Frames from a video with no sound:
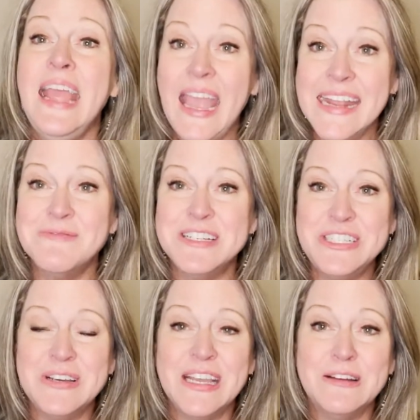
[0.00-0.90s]
and
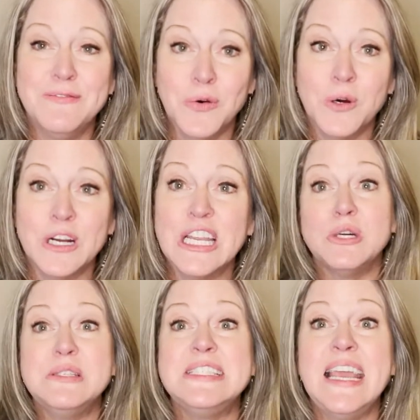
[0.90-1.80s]
what you can afford.
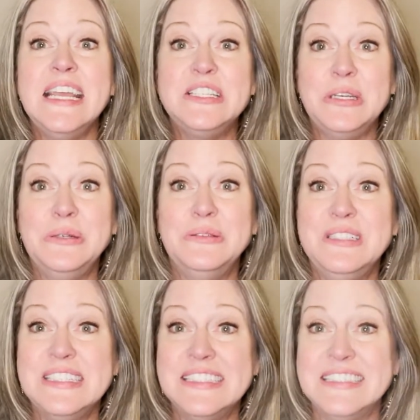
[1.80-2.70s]
So stay tuned.